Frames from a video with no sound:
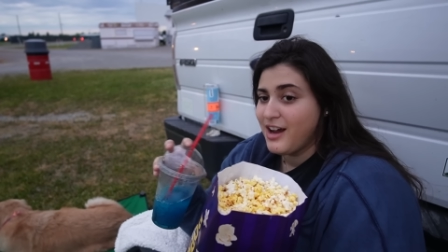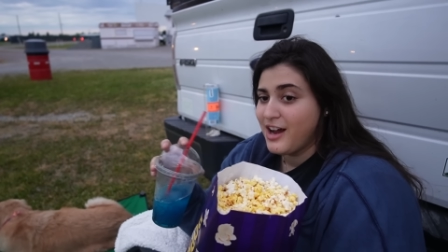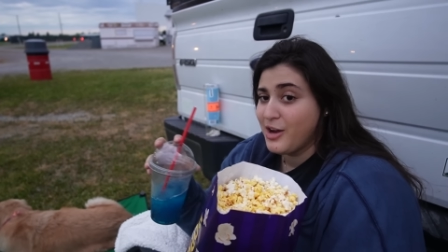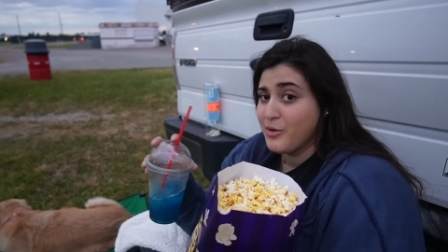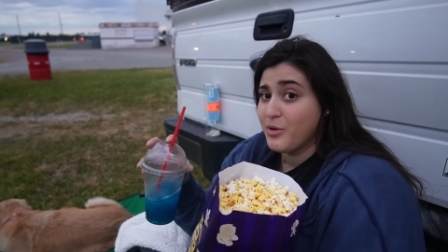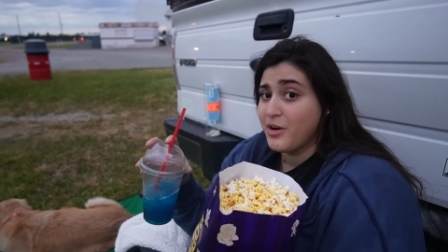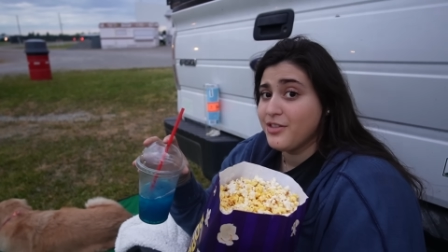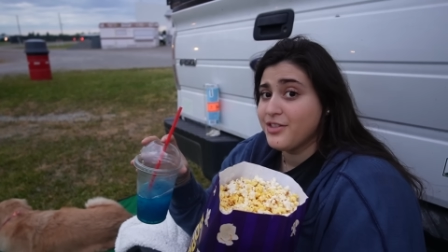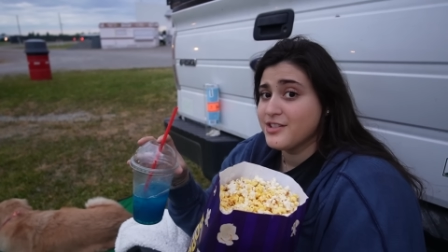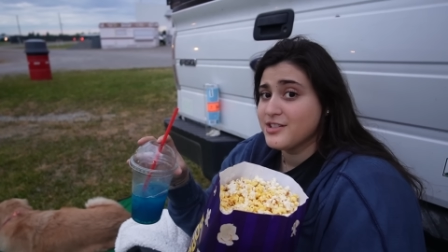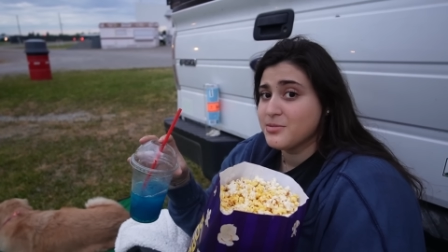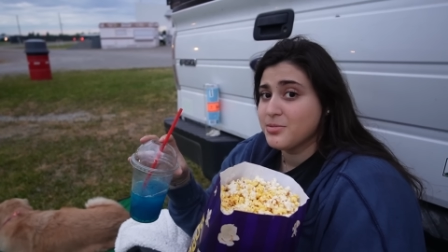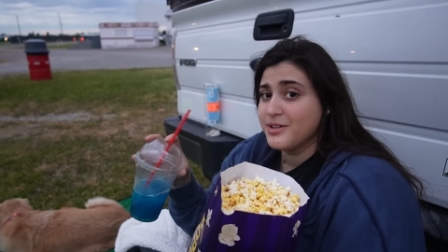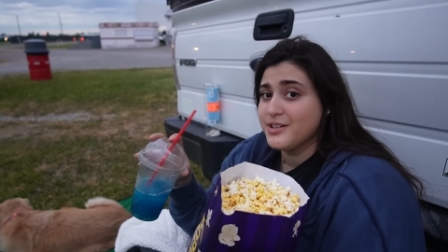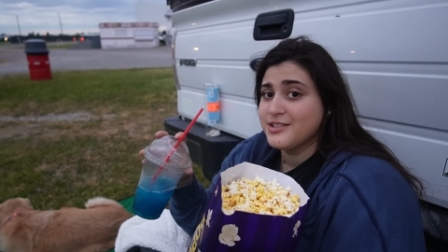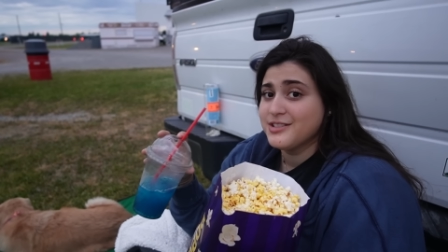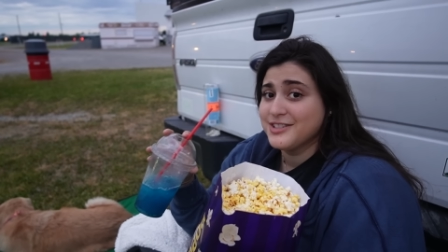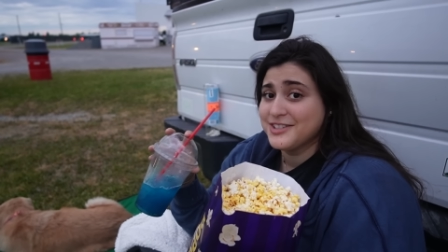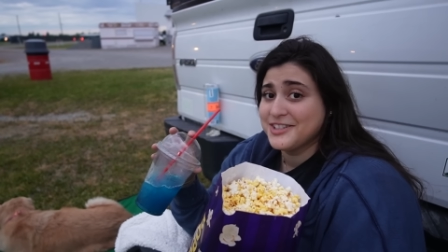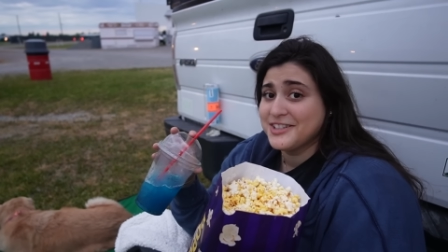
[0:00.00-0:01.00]
I want this
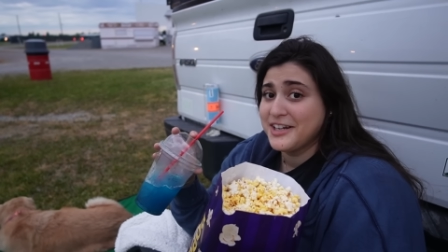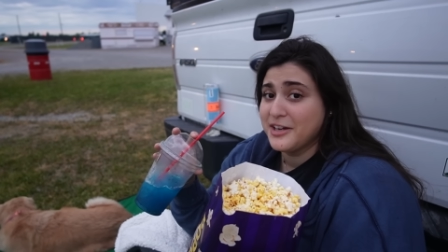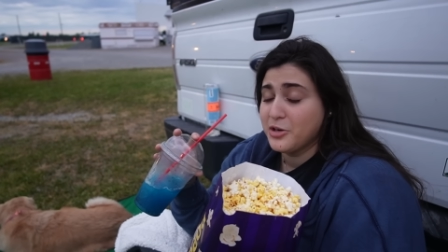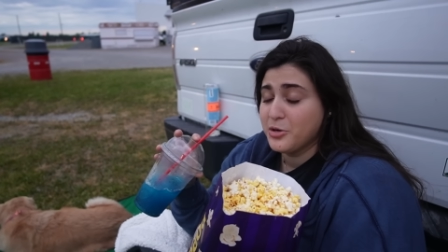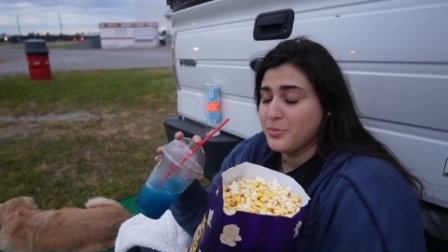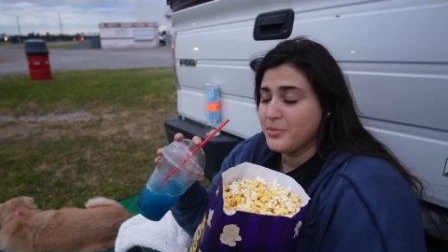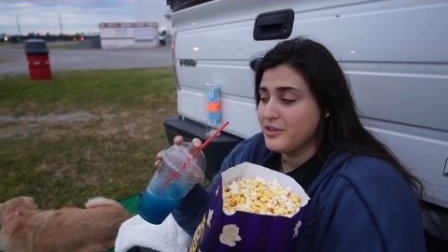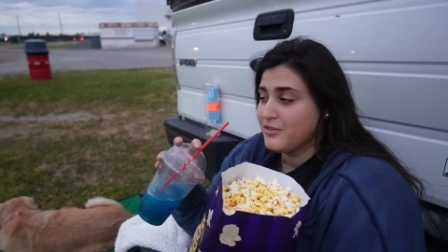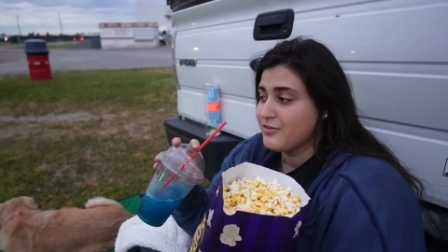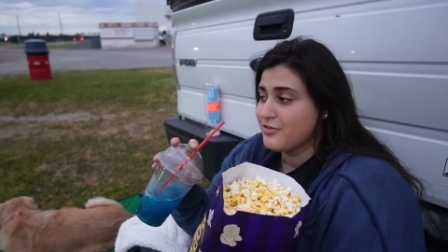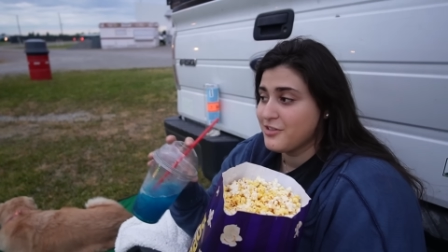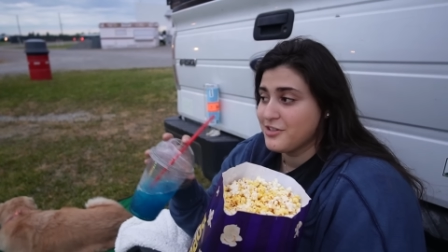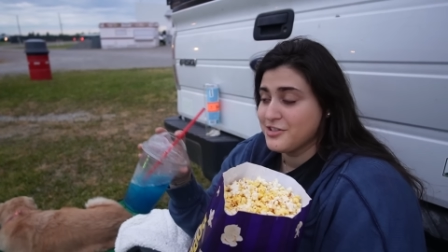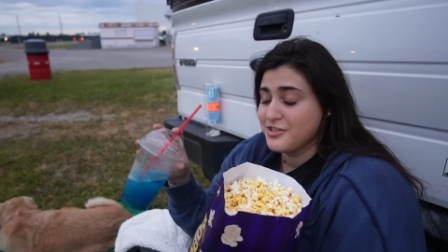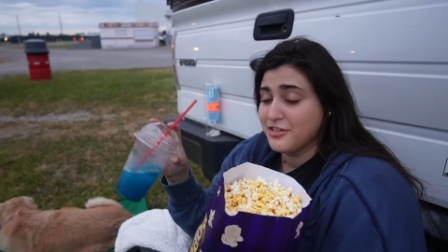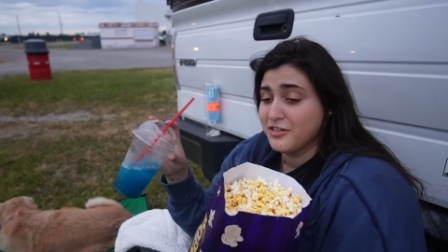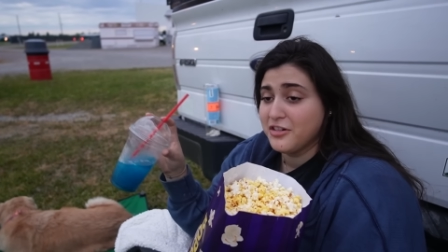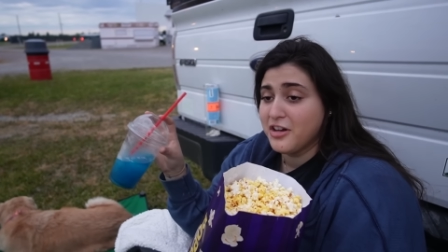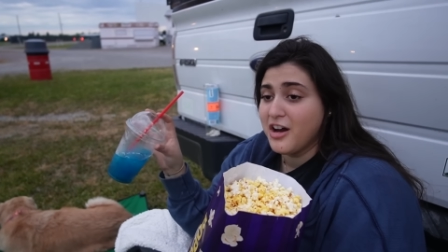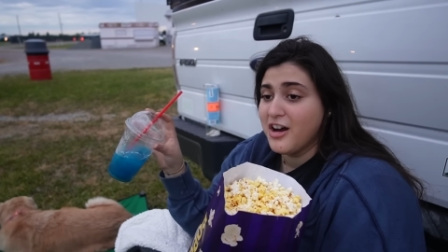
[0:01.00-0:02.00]
place to stay open for
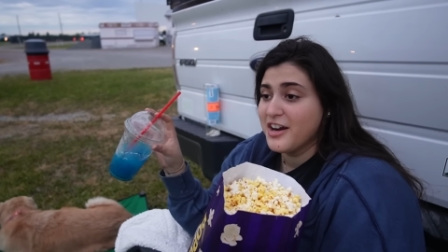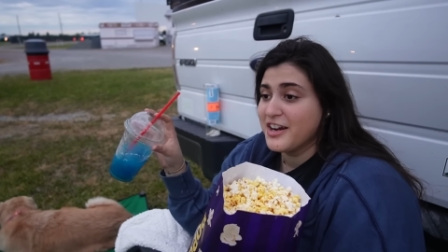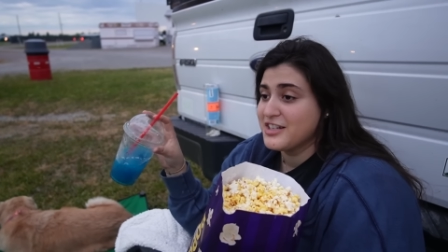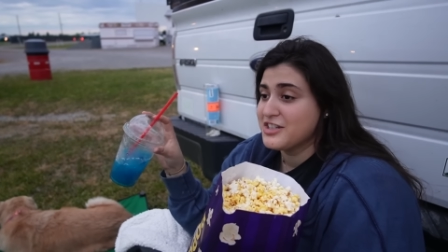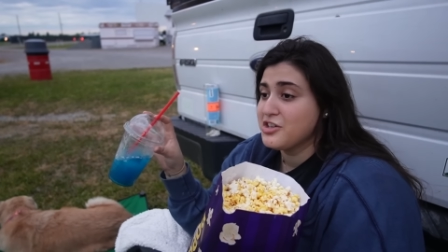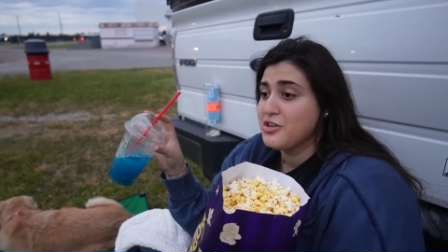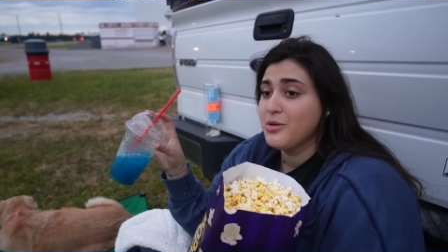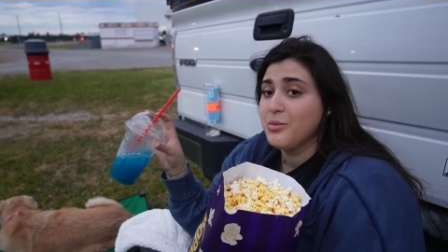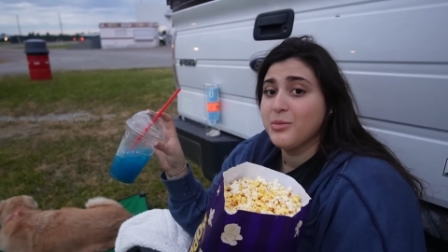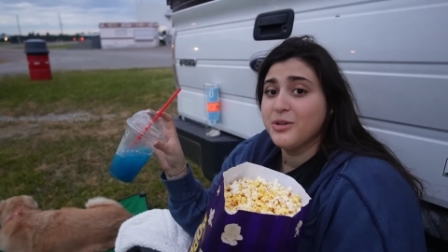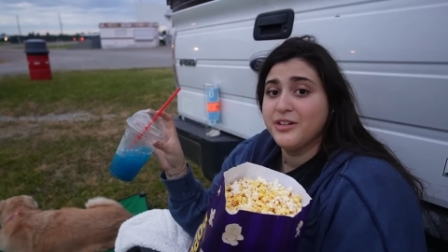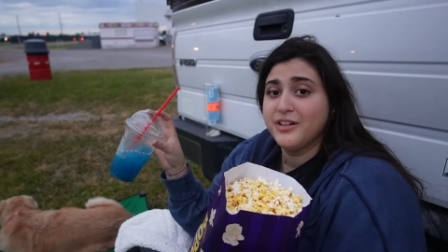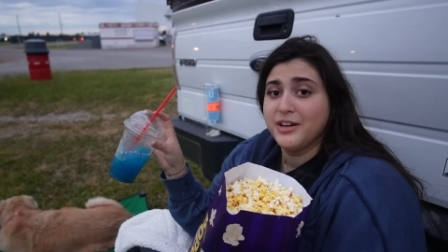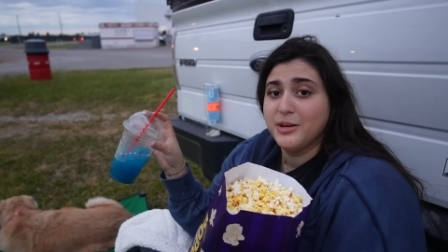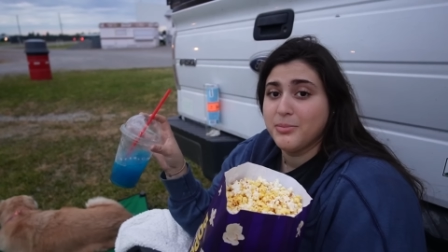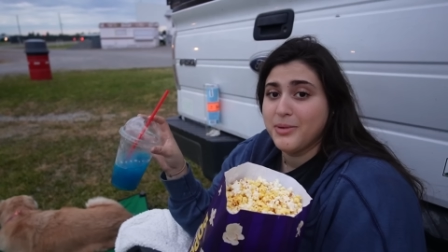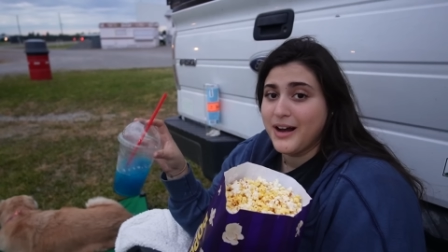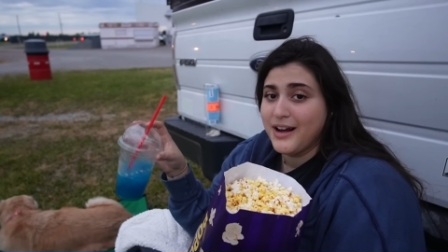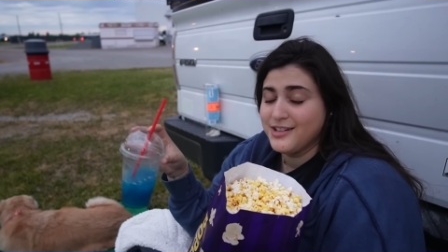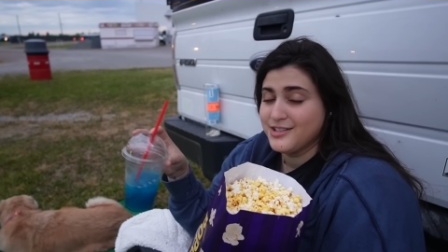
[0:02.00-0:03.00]
as long as
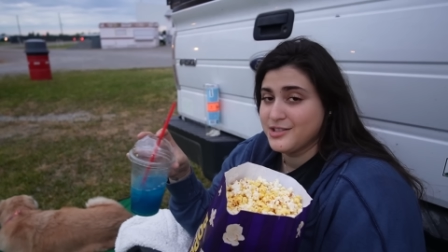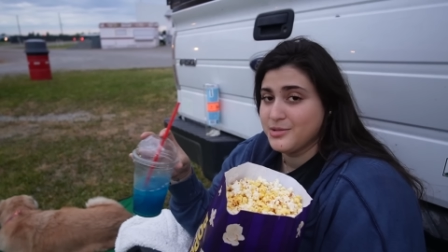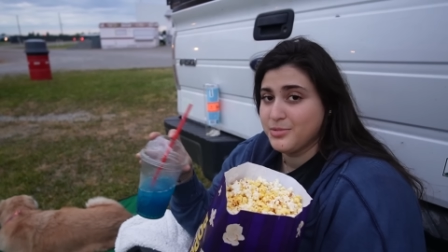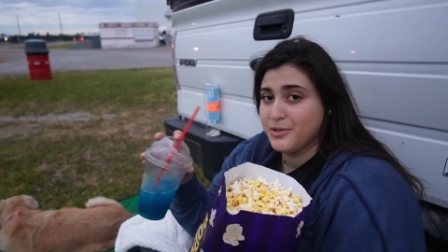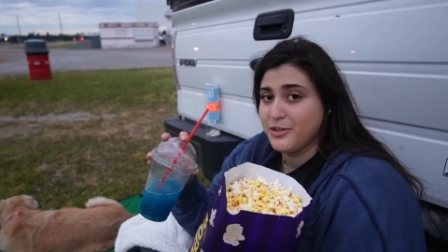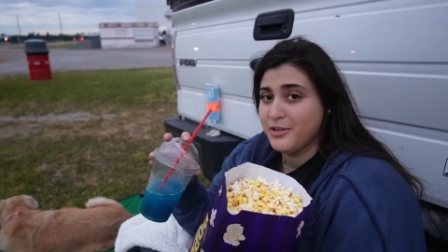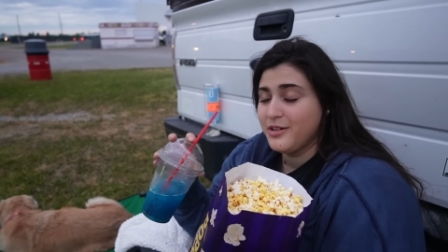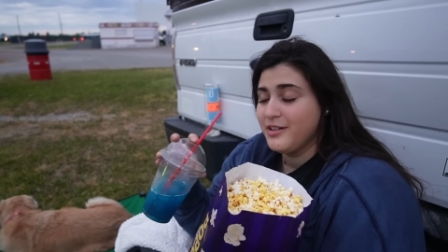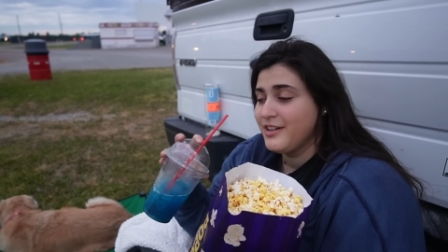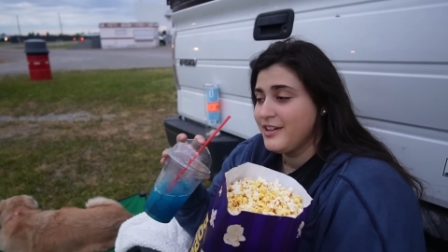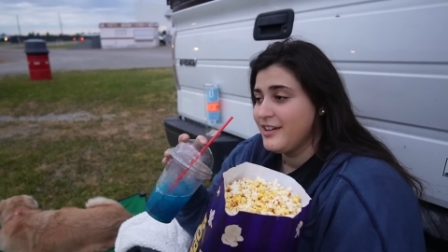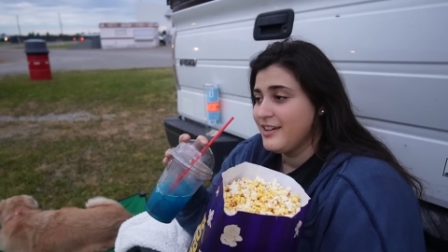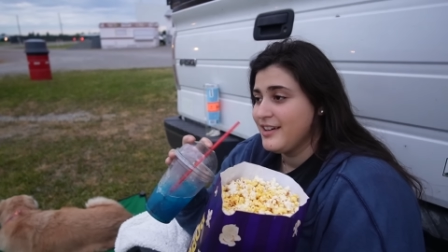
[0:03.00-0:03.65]
humanly possible.